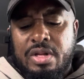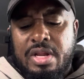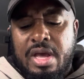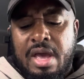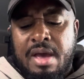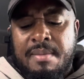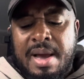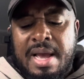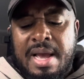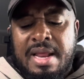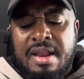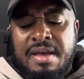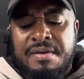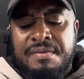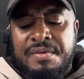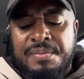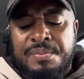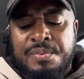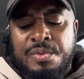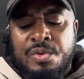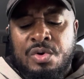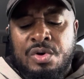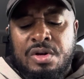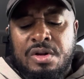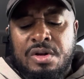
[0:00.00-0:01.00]
there by
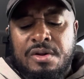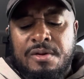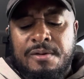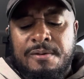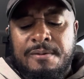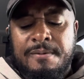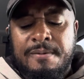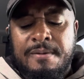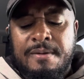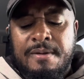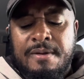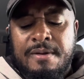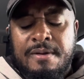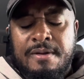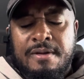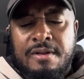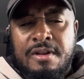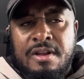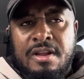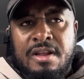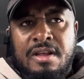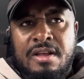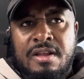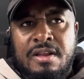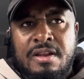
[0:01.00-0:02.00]
Liverpool.
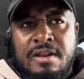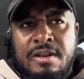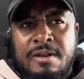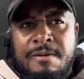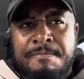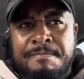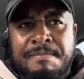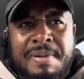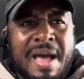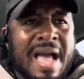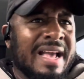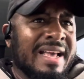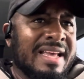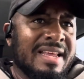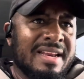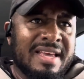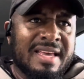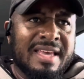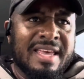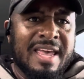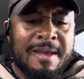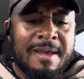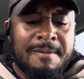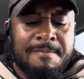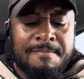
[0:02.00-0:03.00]
Back in the
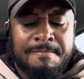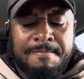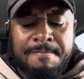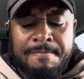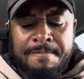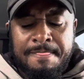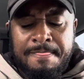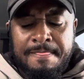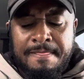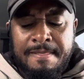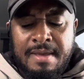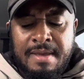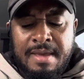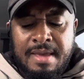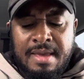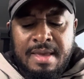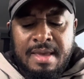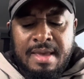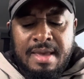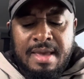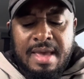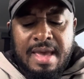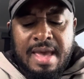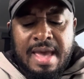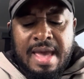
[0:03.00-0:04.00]
game.
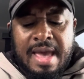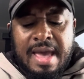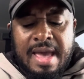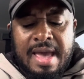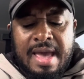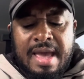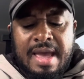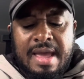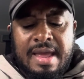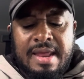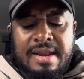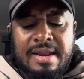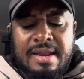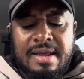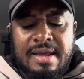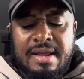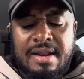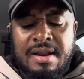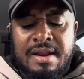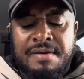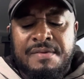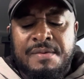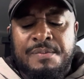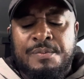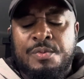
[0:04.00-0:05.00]
And
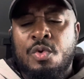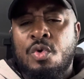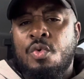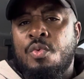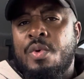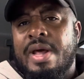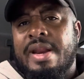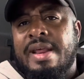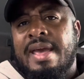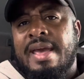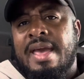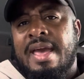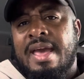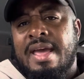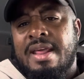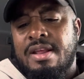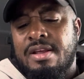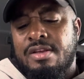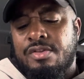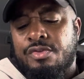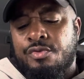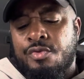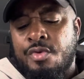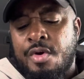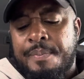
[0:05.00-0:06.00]
Liverpool went
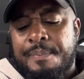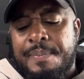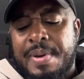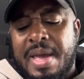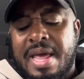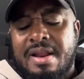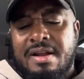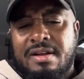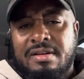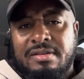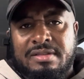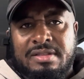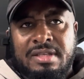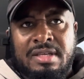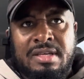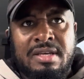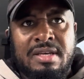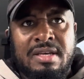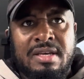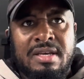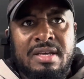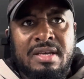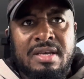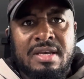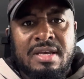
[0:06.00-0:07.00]
ahead through a penalty
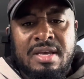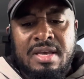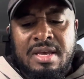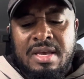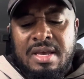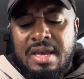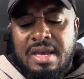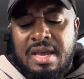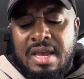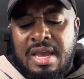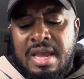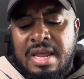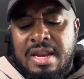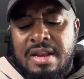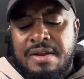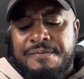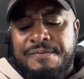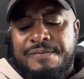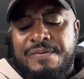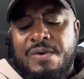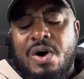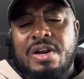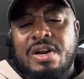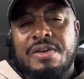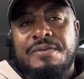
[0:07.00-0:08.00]
in the
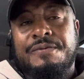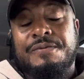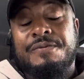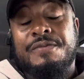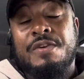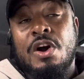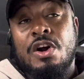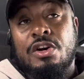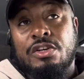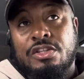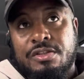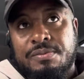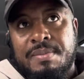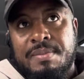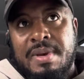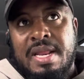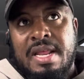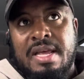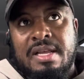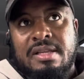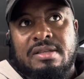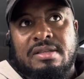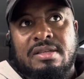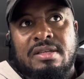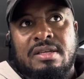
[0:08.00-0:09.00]
41st
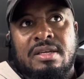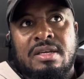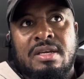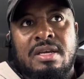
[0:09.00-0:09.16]
minute.